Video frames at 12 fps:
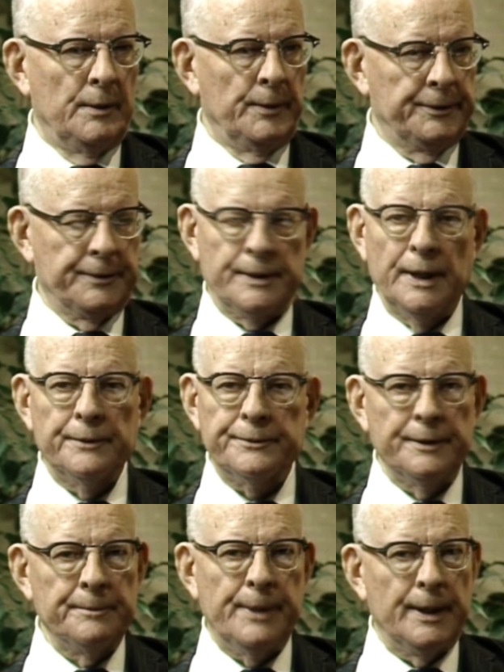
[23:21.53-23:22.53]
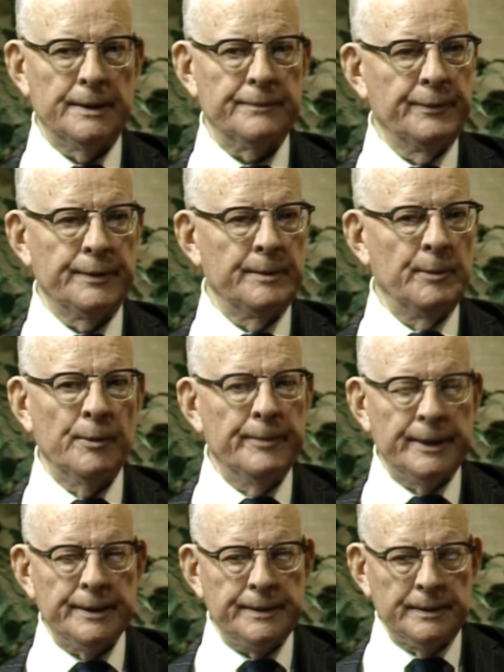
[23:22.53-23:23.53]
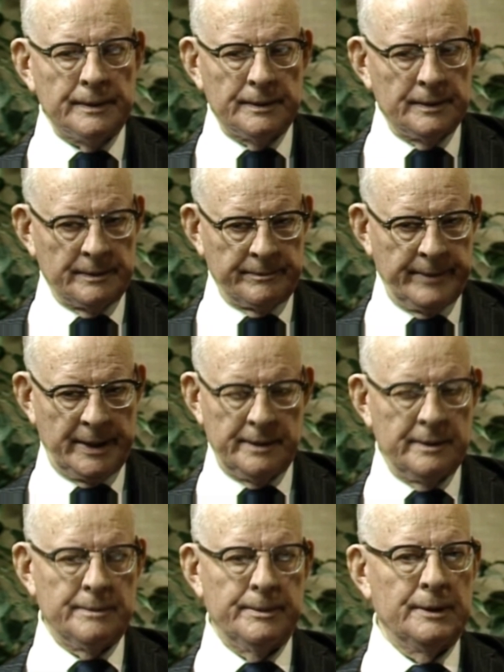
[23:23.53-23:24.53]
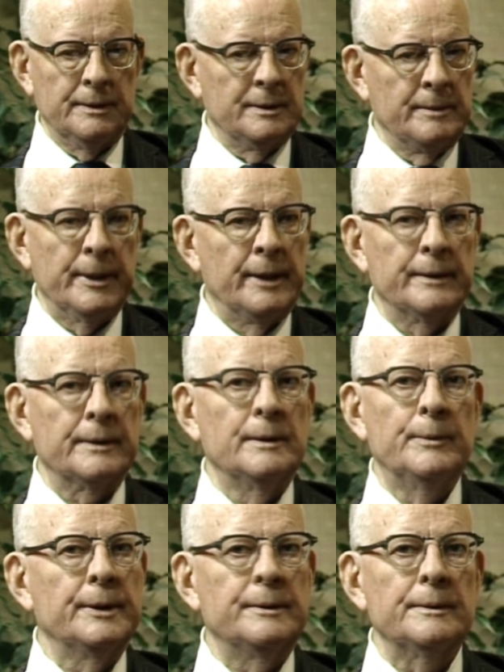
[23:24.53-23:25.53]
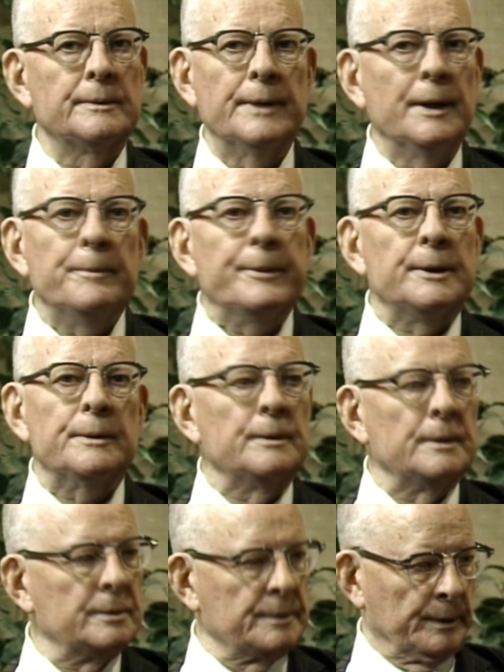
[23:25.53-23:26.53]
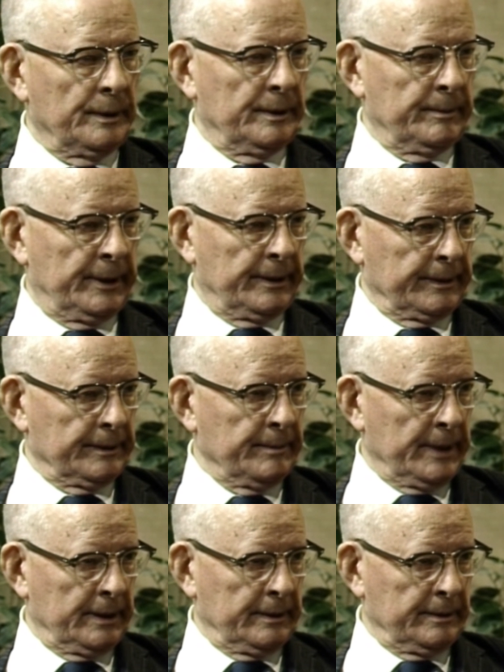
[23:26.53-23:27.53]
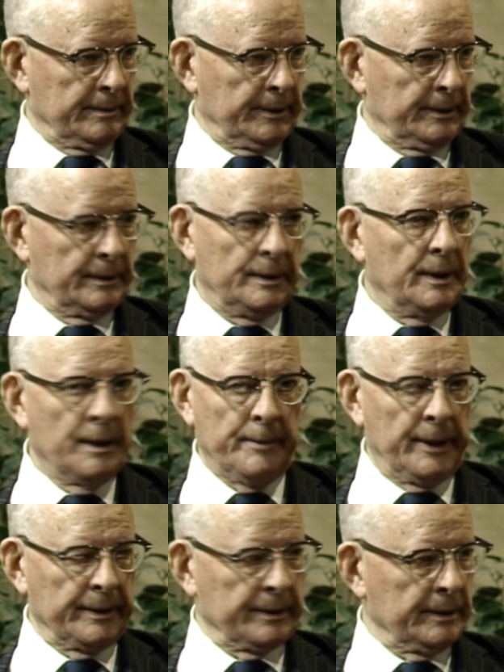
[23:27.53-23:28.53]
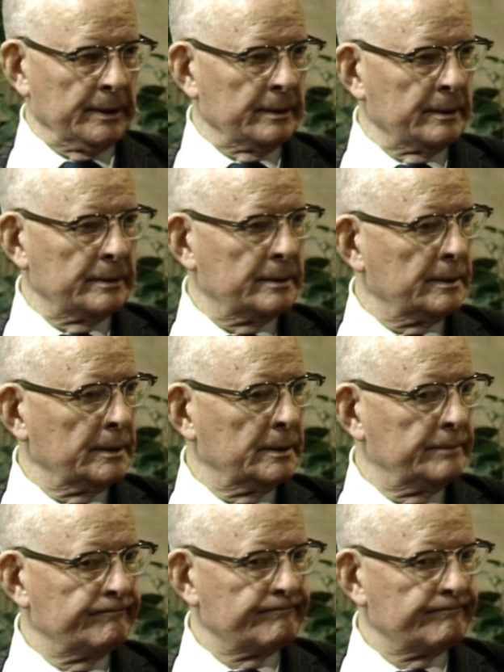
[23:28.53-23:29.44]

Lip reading: which accounts in part for the mobility of management in America, which is helping to destroy American management, American industry.